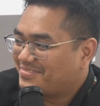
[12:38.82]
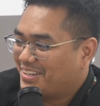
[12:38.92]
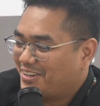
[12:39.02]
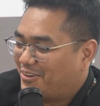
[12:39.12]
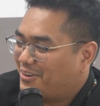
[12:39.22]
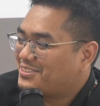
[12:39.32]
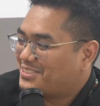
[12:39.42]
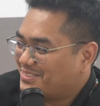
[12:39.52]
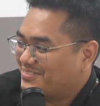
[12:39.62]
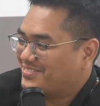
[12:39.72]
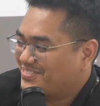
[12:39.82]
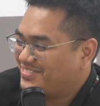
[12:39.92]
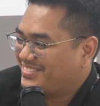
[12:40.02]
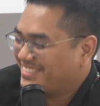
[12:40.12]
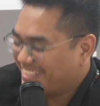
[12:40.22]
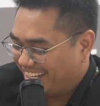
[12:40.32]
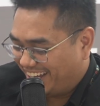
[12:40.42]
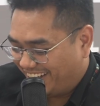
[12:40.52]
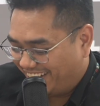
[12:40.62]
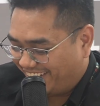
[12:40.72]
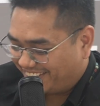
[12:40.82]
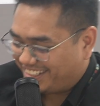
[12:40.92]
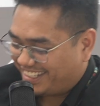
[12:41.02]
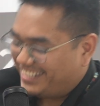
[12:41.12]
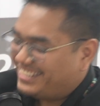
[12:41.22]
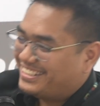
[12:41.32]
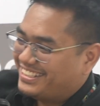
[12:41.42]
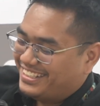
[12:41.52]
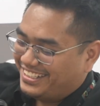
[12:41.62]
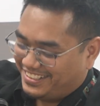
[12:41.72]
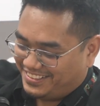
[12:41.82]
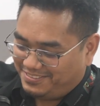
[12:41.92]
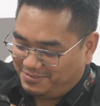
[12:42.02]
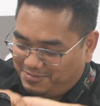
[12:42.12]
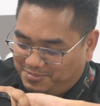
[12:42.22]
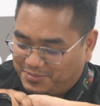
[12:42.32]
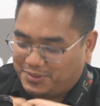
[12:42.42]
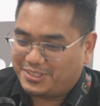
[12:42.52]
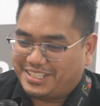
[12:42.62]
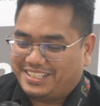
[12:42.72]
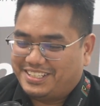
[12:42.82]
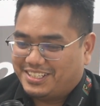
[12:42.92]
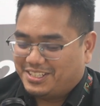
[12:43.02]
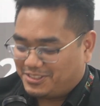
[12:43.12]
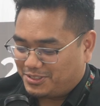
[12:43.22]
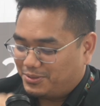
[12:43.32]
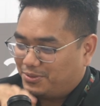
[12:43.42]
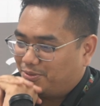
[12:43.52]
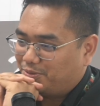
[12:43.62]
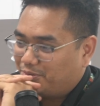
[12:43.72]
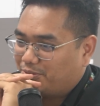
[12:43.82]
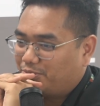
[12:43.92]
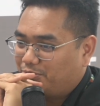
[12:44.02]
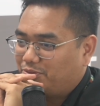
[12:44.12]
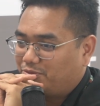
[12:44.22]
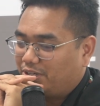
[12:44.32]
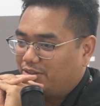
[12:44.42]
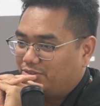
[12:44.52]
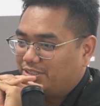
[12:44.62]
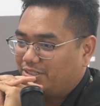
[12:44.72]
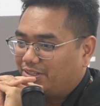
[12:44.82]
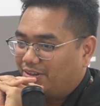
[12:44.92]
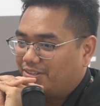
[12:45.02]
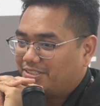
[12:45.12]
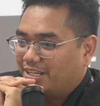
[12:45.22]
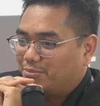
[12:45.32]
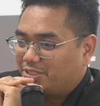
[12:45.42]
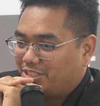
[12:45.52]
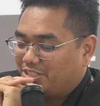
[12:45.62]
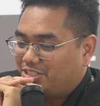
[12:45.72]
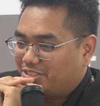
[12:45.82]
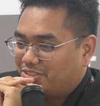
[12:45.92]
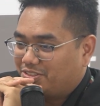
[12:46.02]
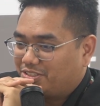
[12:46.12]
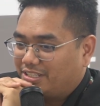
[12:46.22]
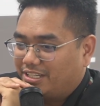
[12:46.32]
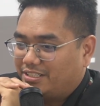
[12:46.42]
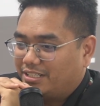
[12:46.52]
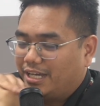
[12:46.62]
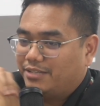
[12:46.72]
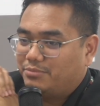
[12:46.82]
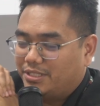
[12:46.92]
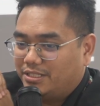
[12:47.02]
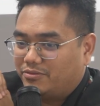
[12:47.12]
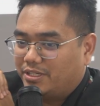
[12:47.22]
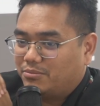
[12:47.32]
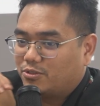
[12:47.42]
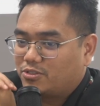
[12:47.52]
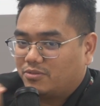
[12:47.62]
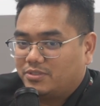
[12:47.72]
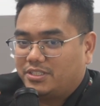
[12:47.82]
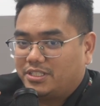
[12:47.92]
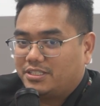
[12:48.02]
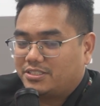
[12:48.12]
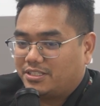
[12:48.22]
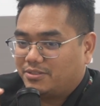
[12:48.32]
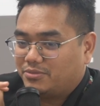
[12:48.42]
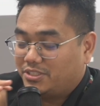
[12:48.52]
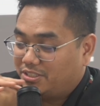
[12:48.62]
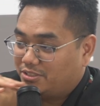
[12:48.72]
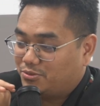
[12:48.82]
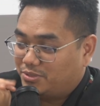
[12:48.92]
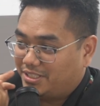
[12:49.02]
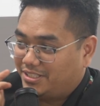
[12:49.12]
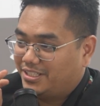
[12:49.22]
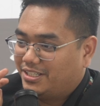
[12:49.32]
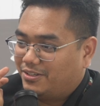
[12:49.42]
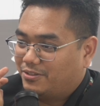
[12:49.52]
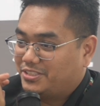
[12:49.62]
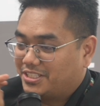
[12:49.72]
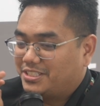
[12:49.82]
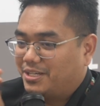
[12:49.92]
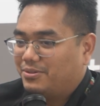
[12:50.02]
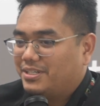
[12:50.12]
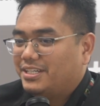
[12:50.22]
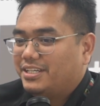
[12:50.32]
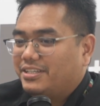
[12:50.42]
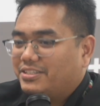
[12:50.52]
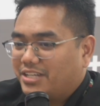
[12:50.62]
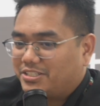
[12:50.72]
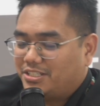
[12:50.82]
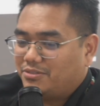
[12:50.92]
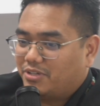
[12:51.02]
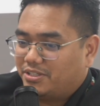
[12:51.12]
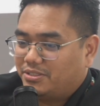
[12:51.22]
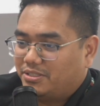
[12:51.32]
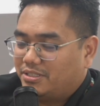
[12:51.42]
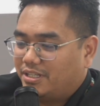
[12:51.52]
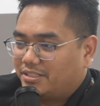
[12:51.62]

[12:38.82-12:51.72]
Awesome. Okay. Okay. So we've covered all the applications, and I believe that most of the things that we hear today or just now is actually very like